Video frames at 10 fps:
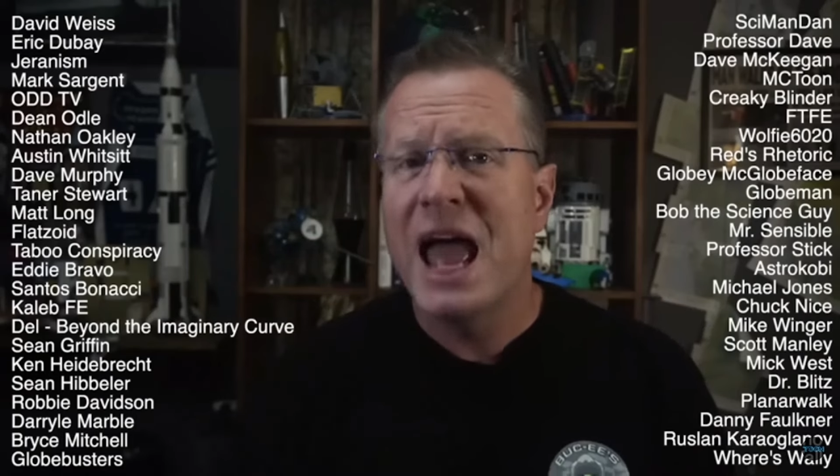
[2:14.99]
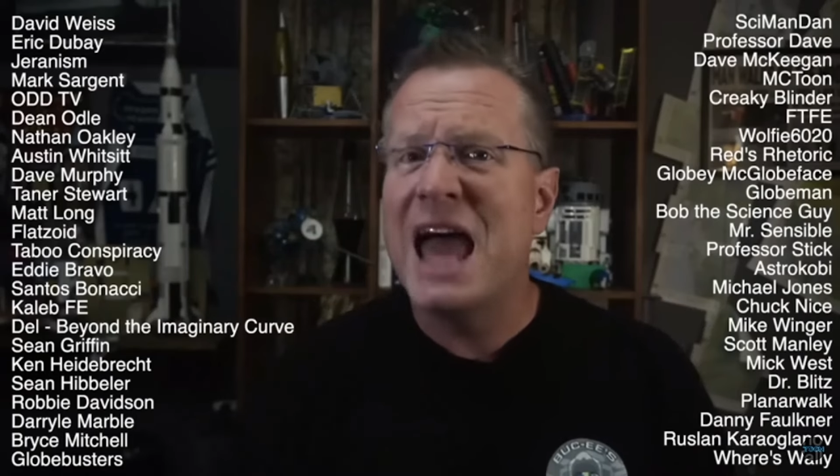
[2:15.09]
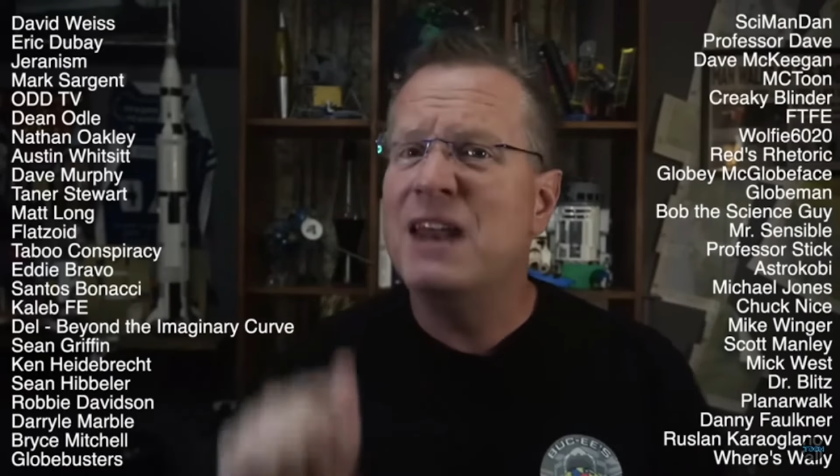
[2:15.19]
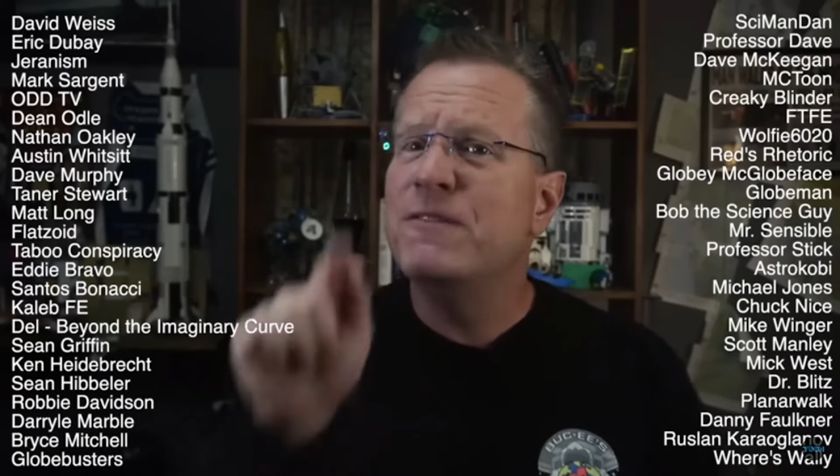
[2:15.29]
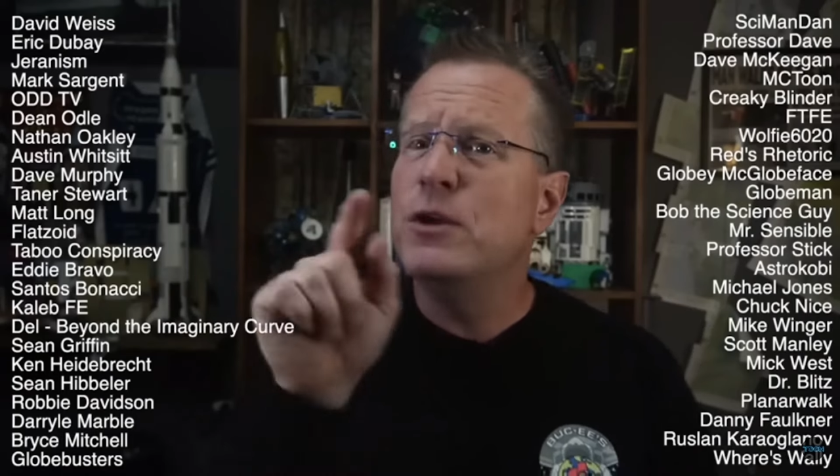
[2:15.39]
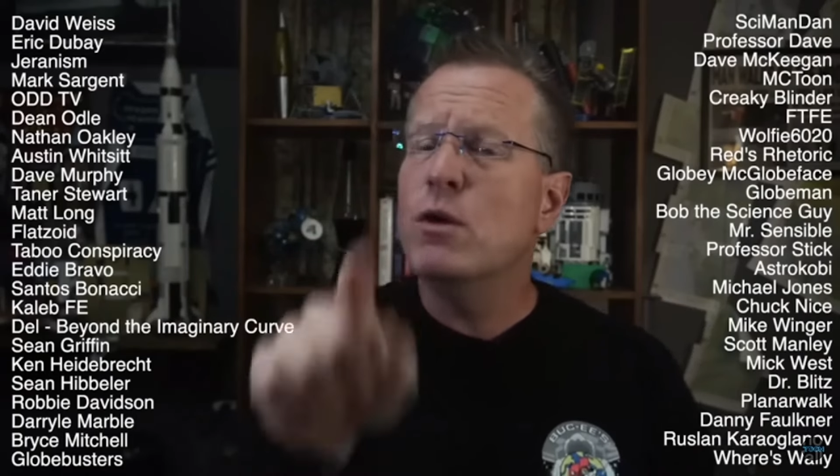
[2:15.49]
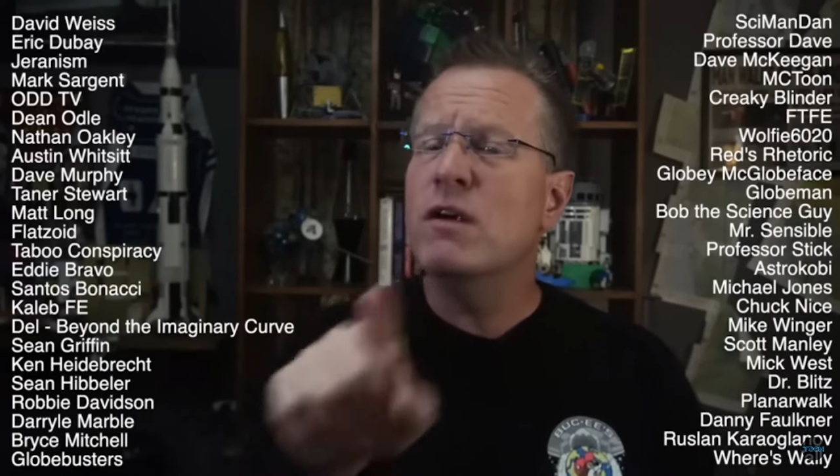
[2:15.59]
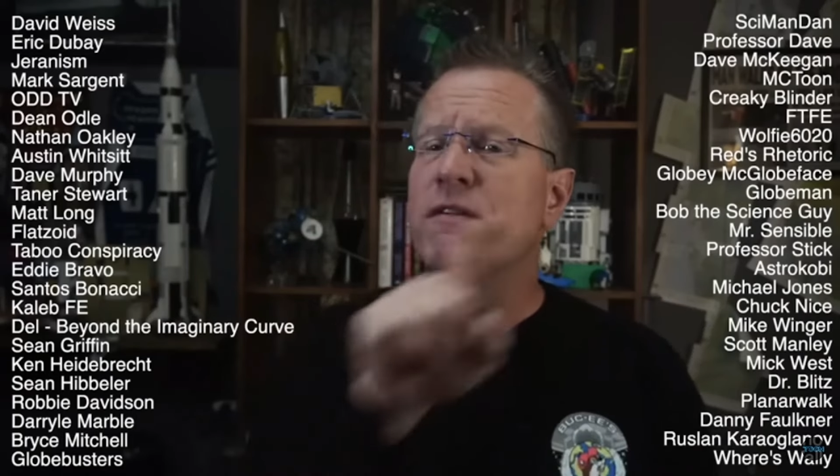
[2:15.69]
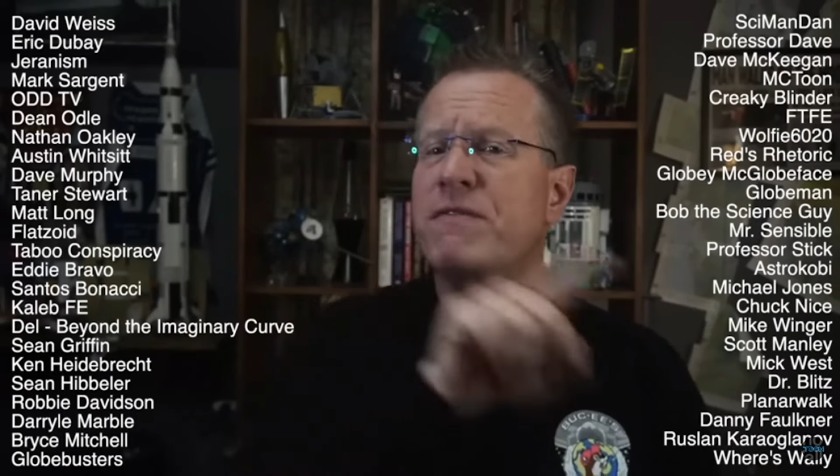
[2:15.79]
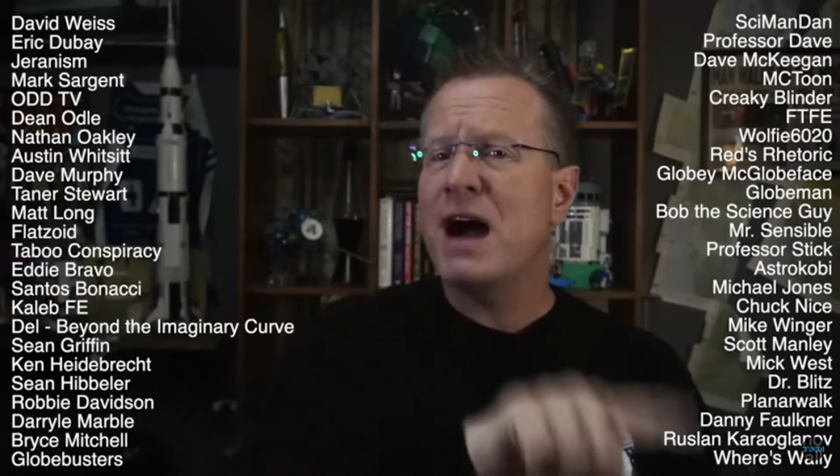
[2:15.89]
And if you
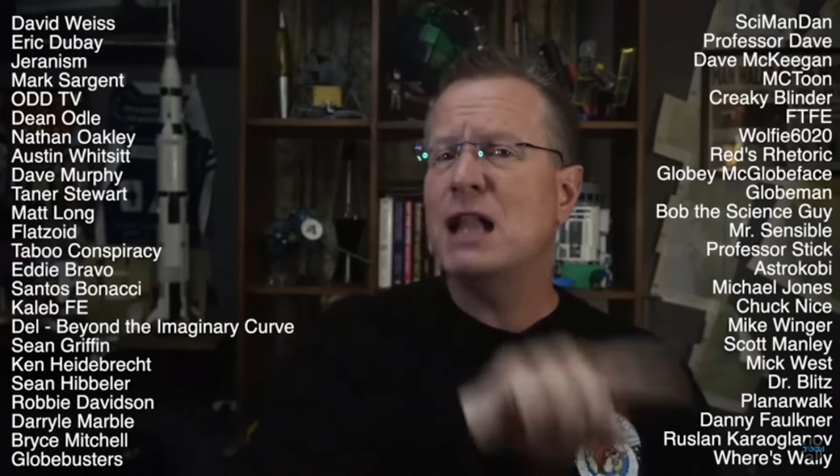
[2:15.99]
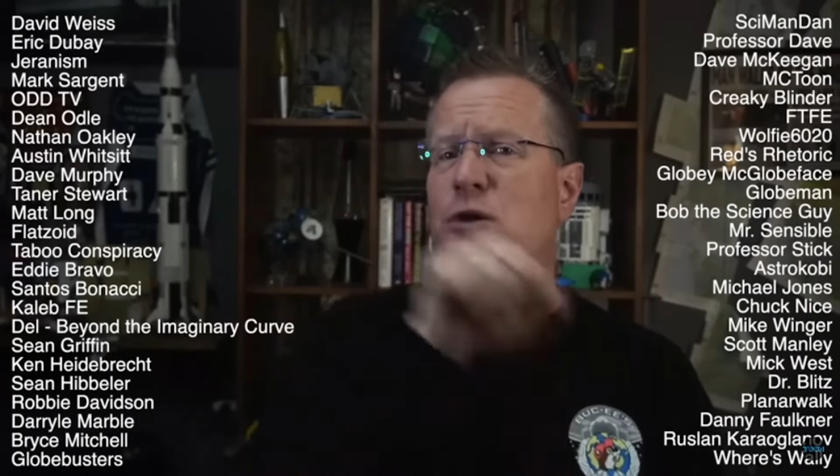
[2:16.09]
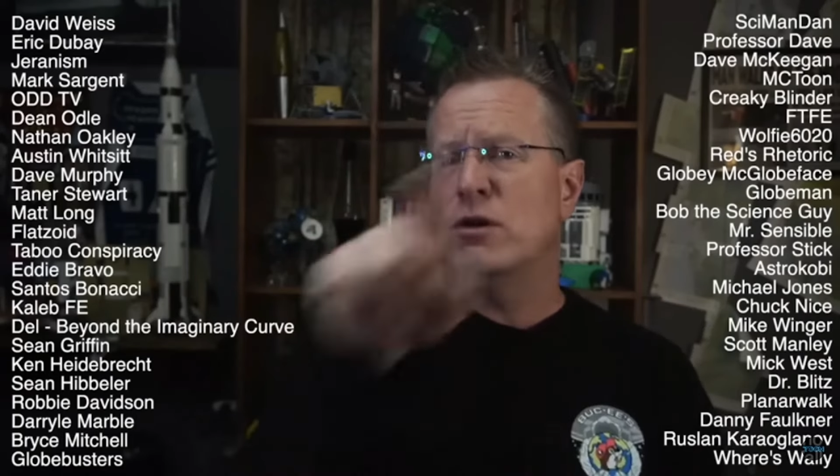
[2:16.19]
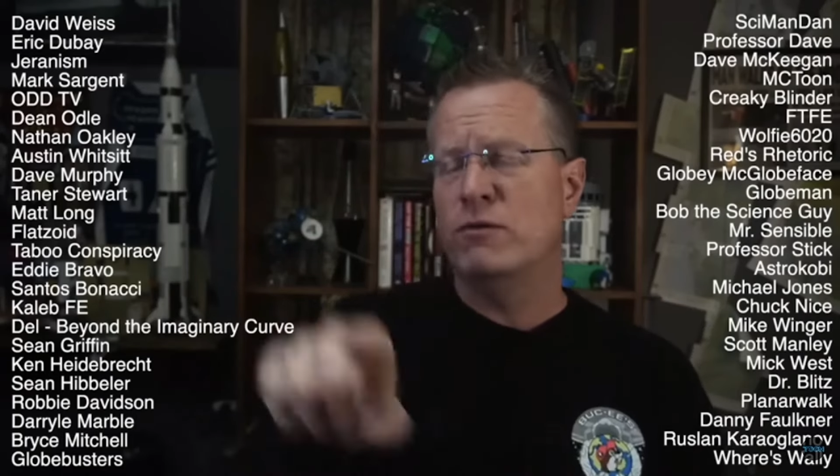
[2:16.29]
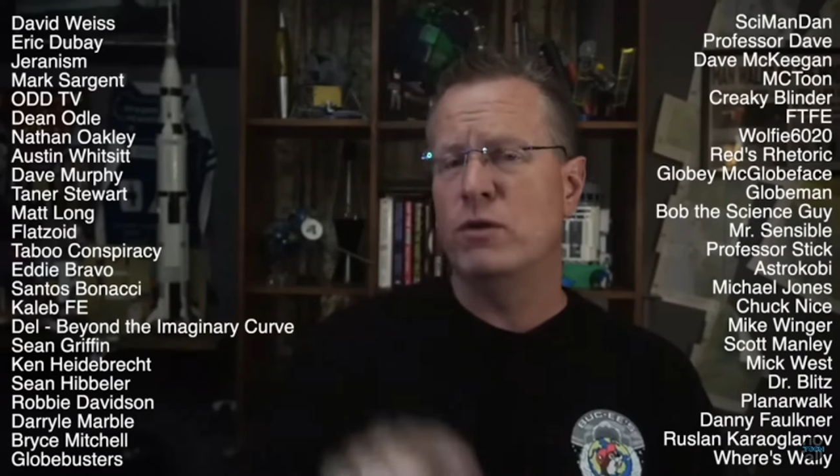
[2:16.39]
are a follower of